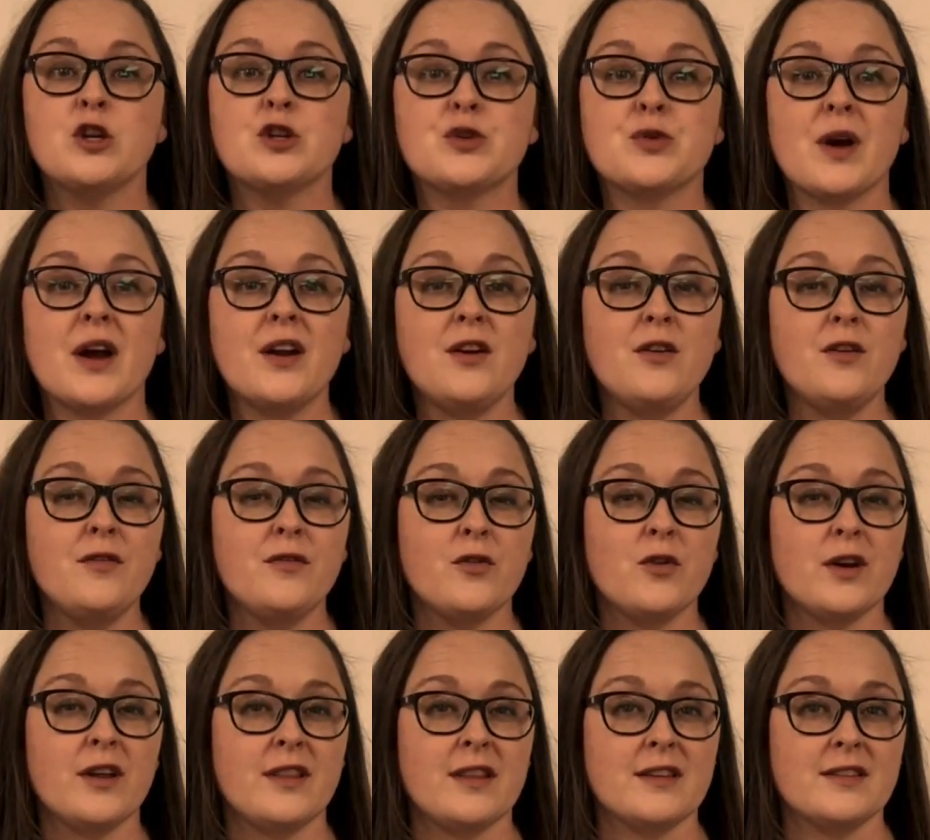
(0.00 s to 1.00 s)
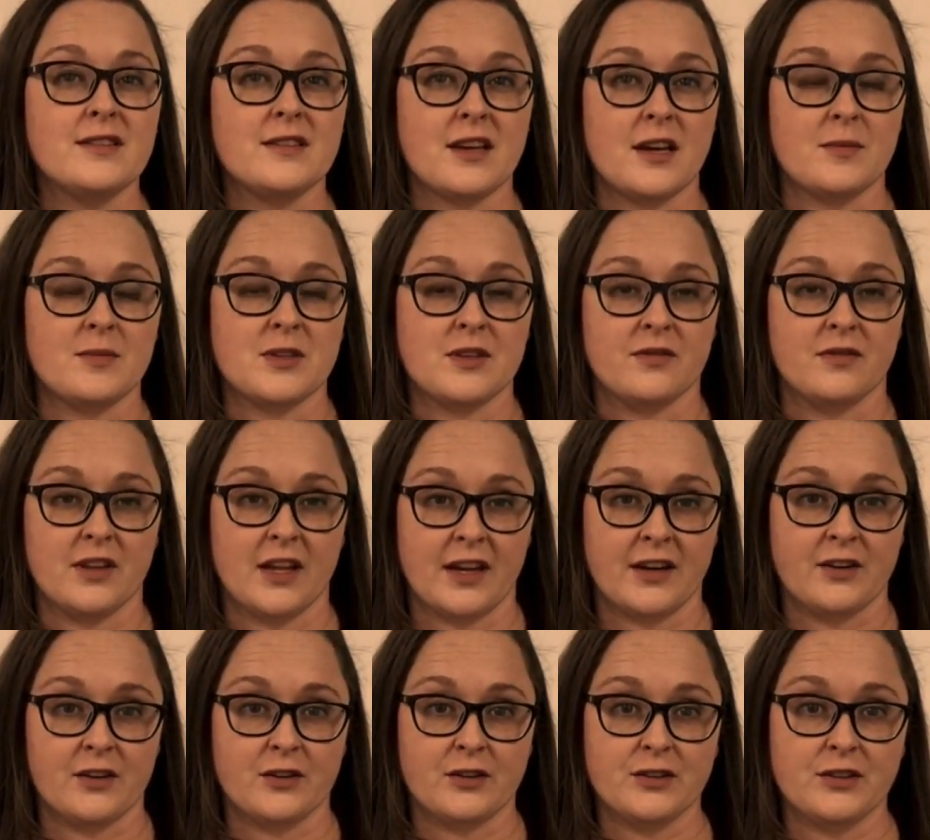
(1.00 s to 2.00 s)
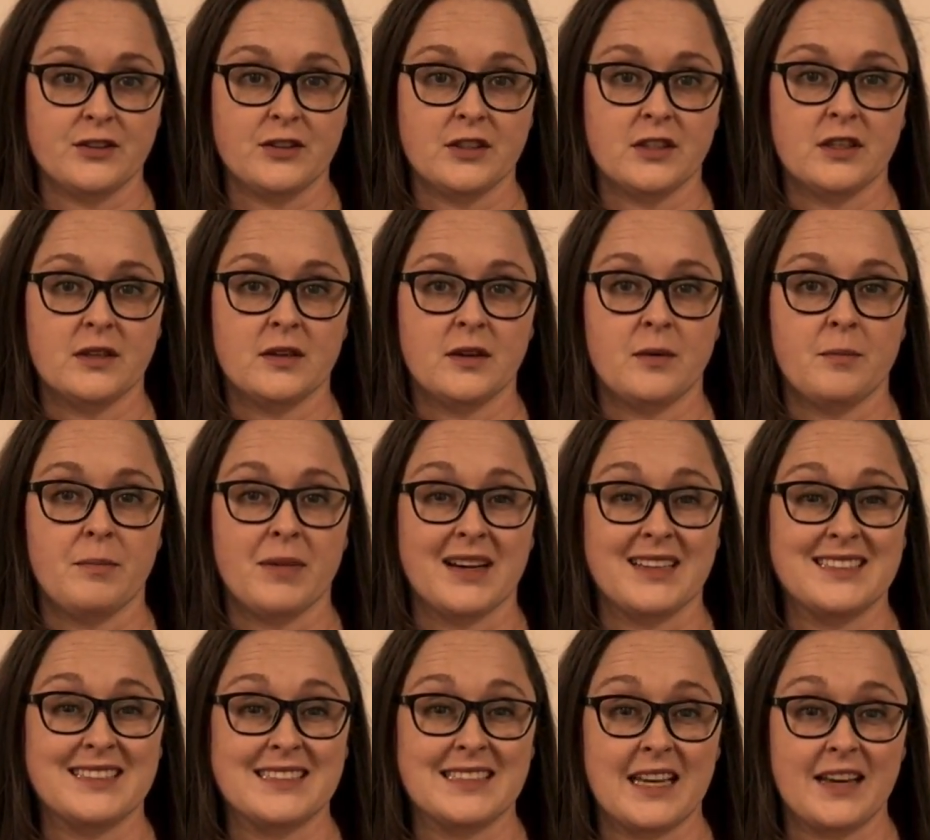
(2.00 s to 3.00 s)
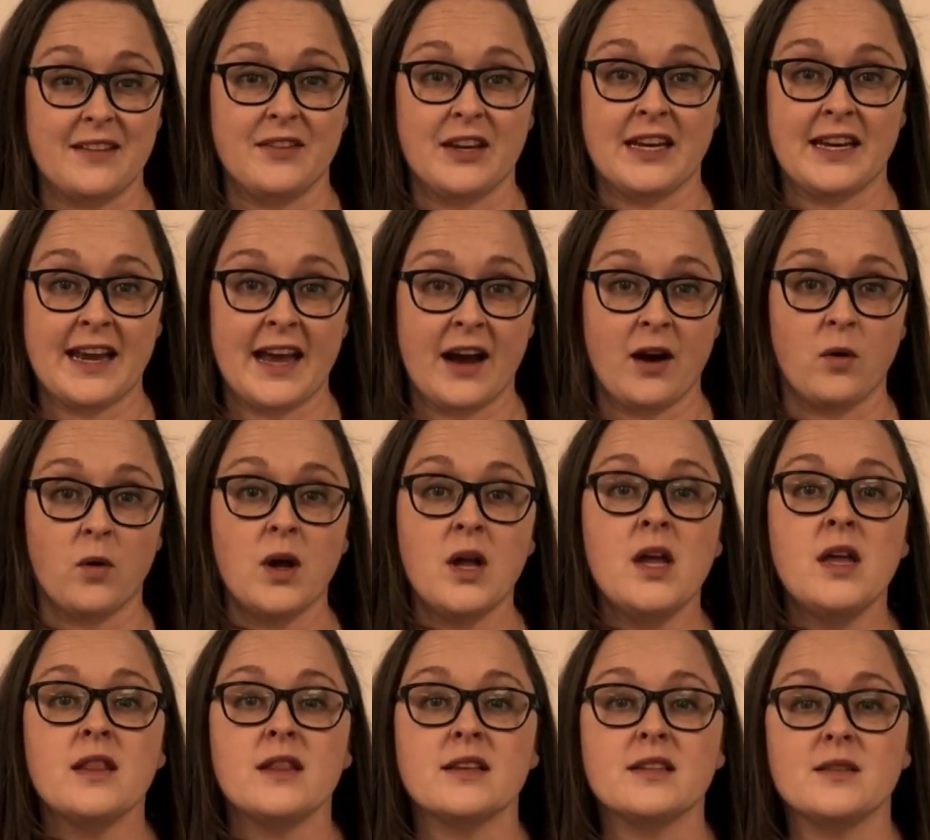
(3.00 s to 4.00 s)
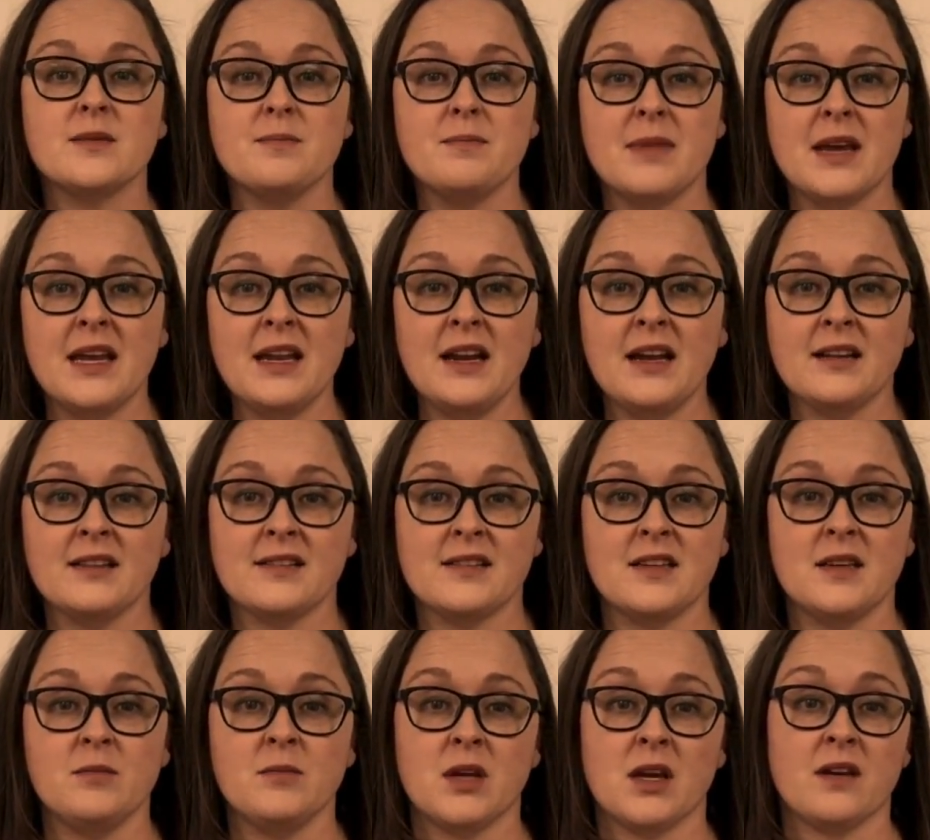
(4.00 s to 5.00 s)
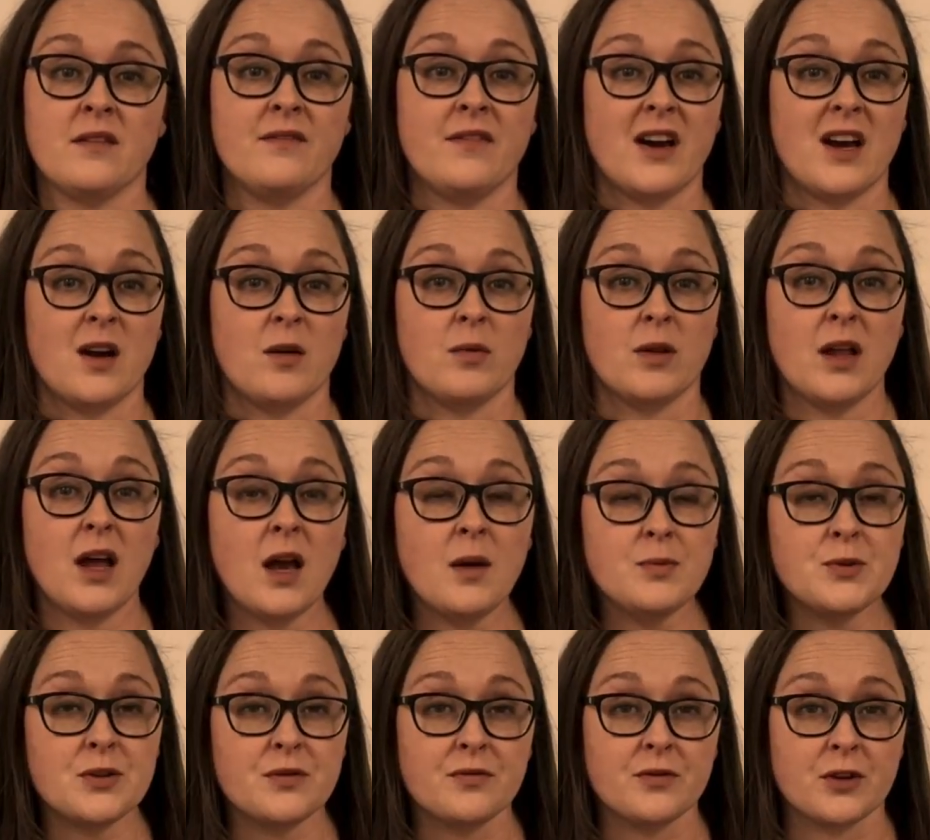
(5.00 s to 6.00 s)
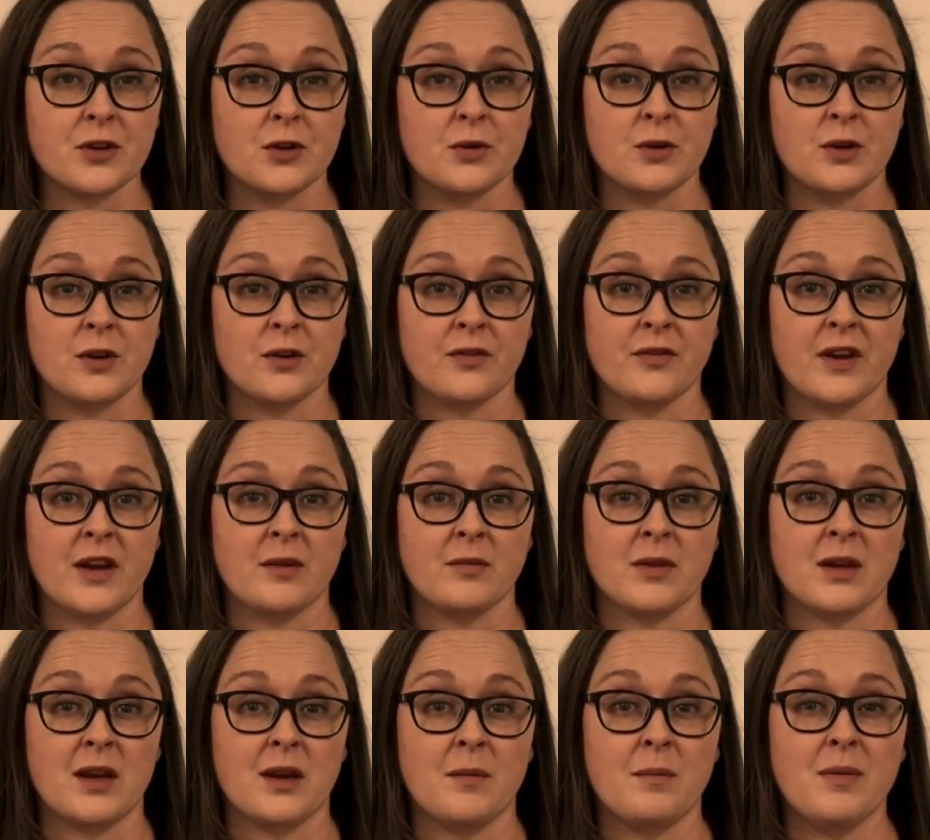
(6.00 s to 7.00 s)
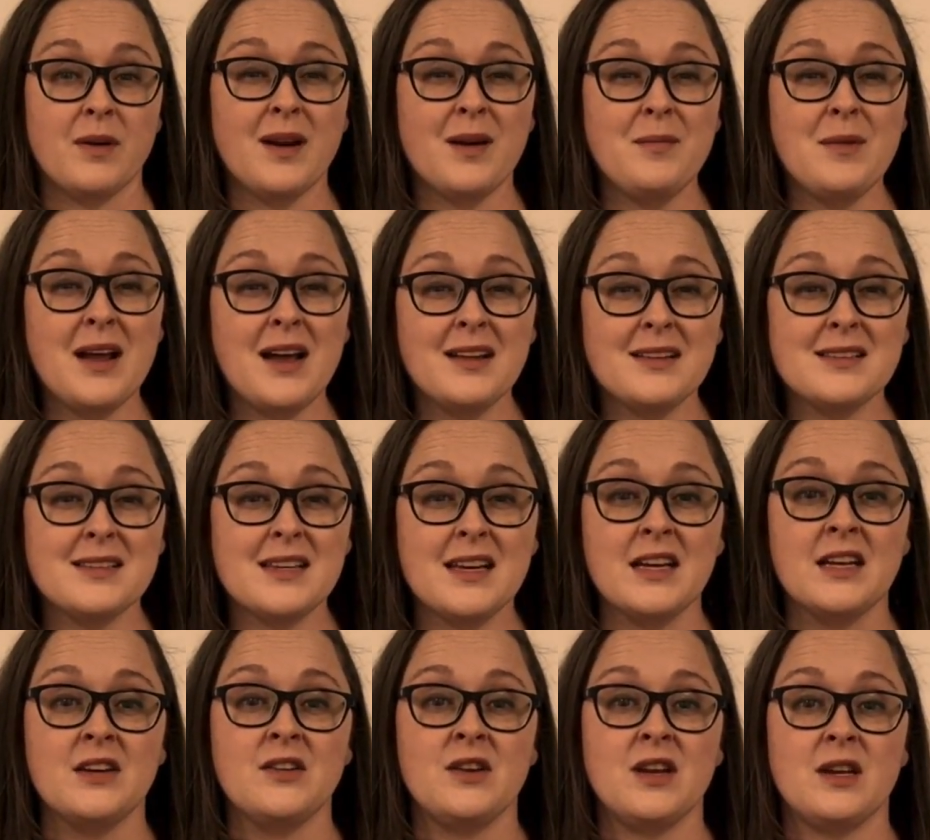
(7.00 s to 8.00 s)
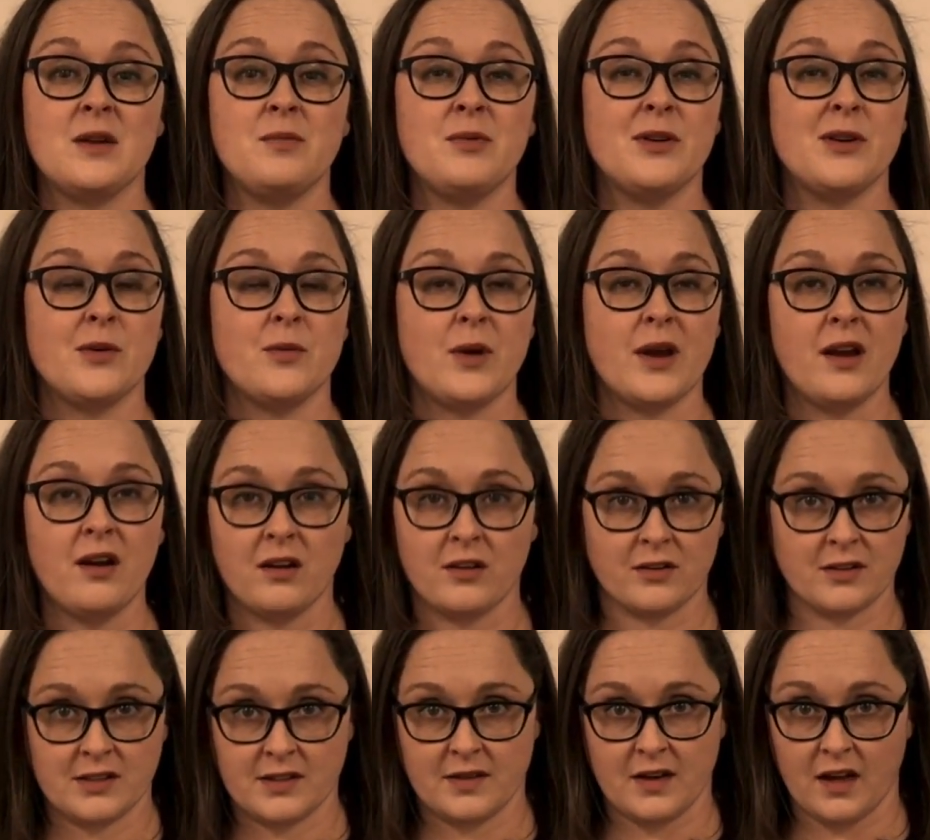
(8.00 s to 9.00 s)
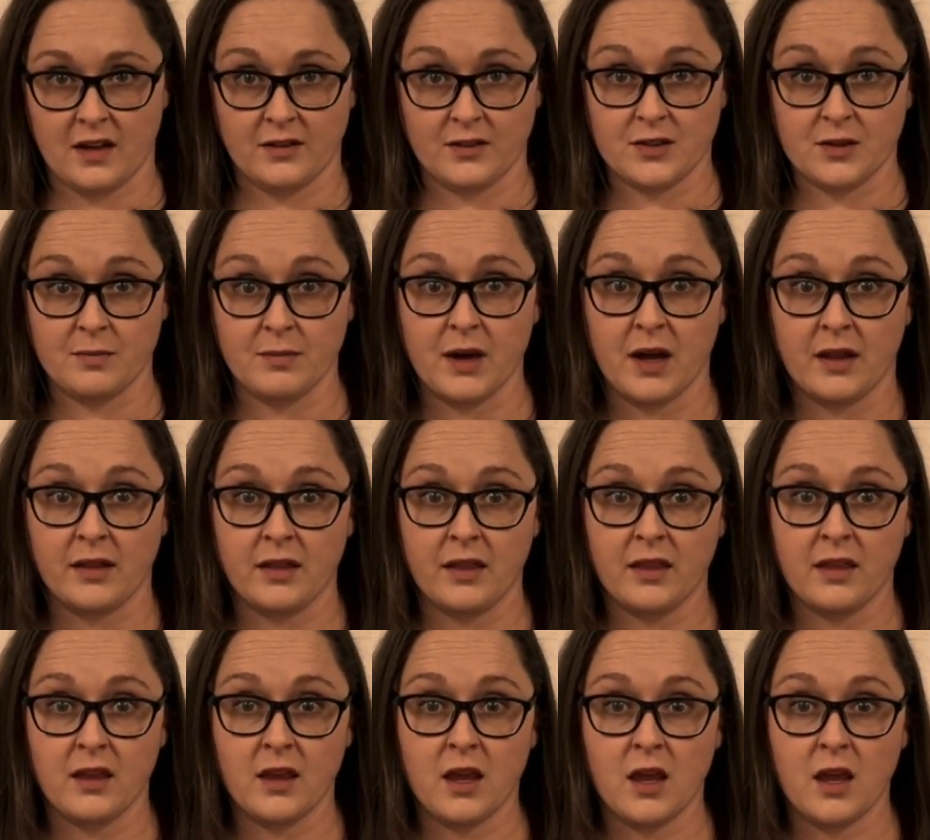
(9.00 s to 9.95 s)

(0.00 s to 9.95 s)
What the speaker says: Try to avoid these types of lenders by saving now. This may not seem like a viable option for you and your family, but I'm not saying you need to put away hundreds of dollars a month.